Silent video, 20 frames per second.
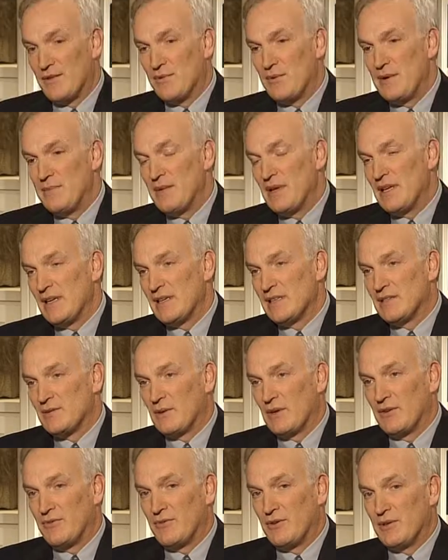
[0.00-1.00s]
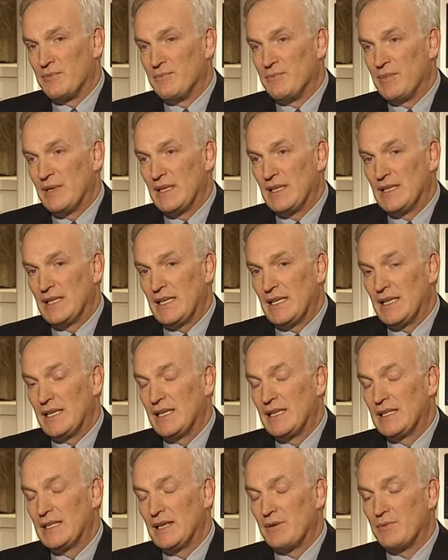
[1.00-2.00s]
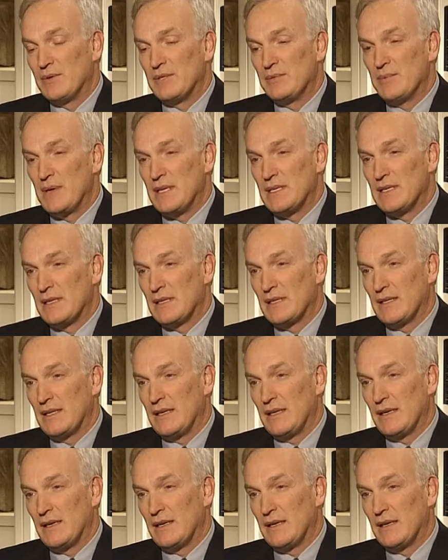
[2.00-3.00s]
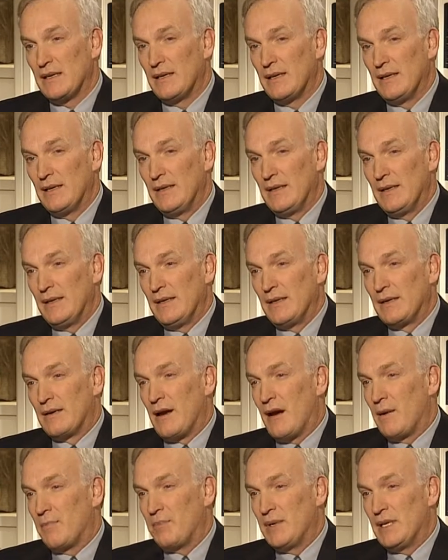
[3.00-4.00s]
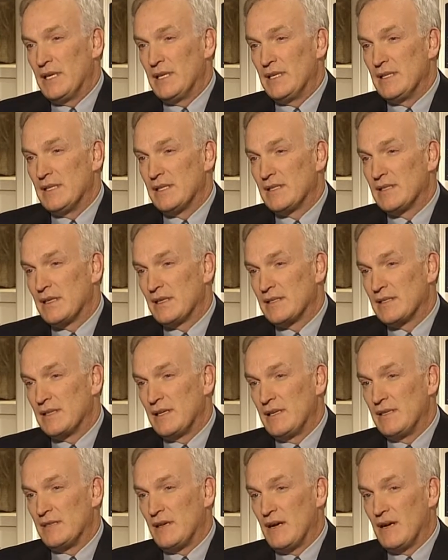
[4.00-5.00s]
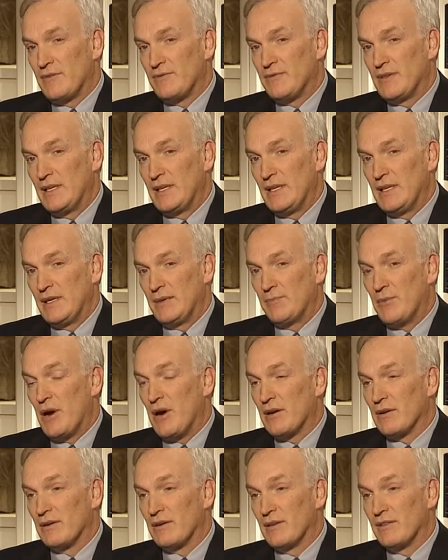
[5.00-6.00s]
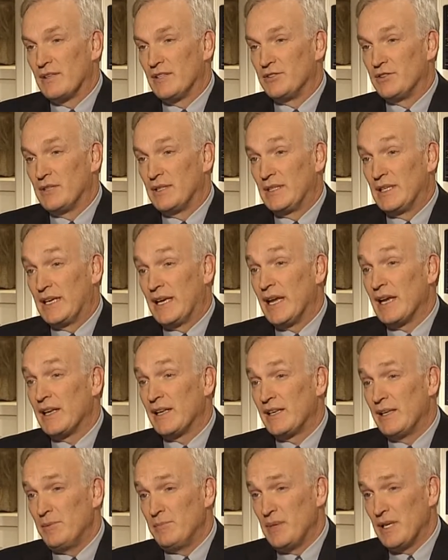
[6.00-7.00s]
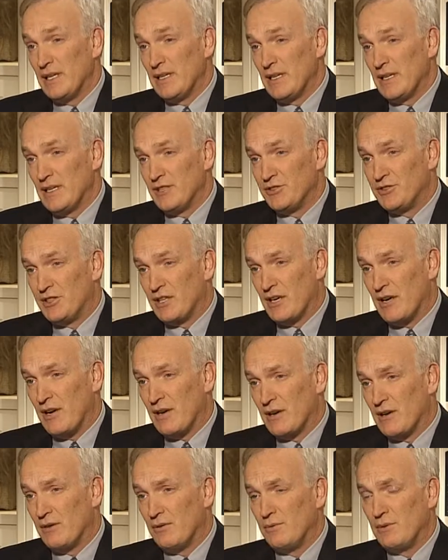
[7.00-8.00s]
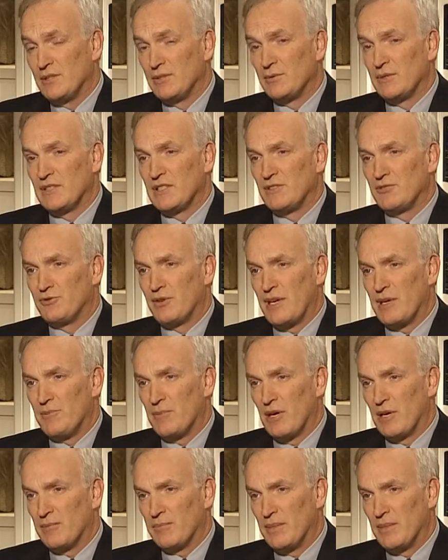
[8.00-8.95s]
3 million square foot building that was basically copied in the 60s off the model of the Kennedy building in Chicago, which was a trademark